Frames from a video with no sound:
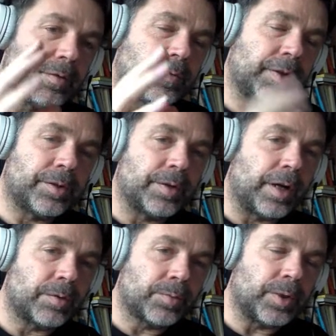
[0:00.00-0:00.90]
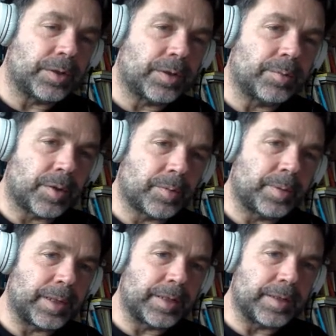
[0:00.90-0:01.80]
figure out what the
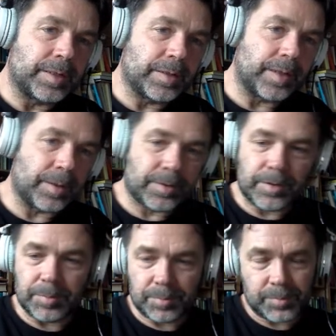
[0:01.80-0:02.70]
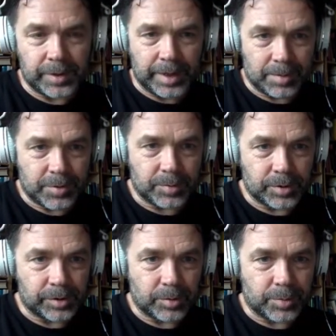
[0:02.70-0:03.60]
probability is that the gambler will
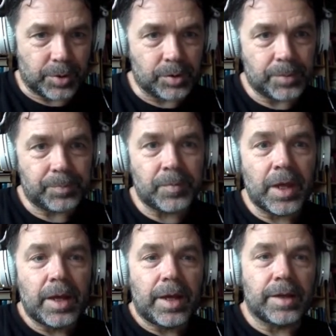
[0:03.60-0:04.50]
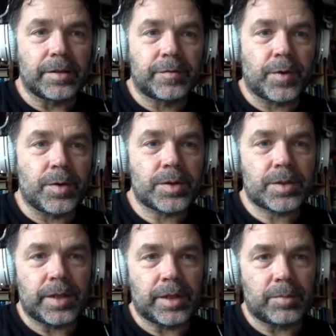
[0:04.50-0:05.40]
go broke. And the first
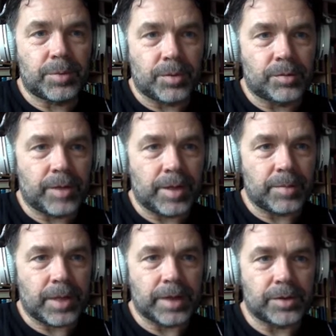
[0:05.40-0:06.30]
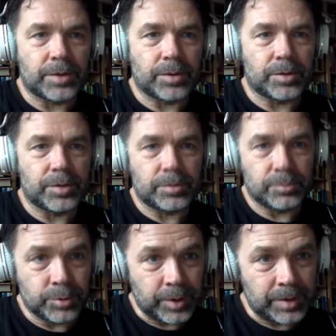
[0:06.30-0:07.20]
little program I called
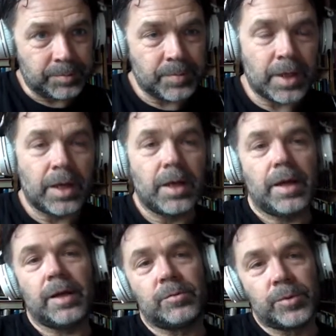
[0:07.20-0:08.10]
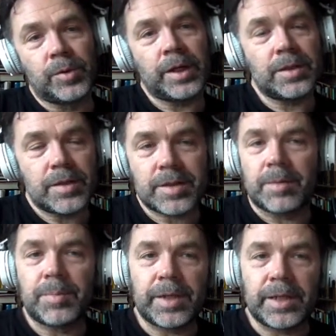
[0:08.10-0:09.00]
Ruin. And Ruin
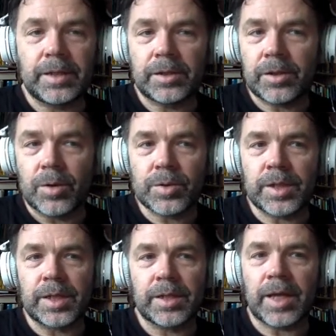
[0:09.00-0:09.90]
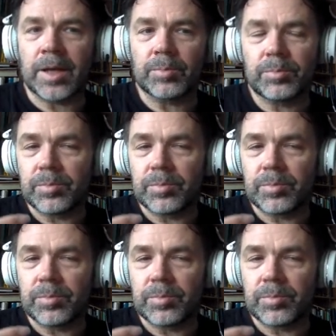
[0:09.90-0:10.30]
simply goes in and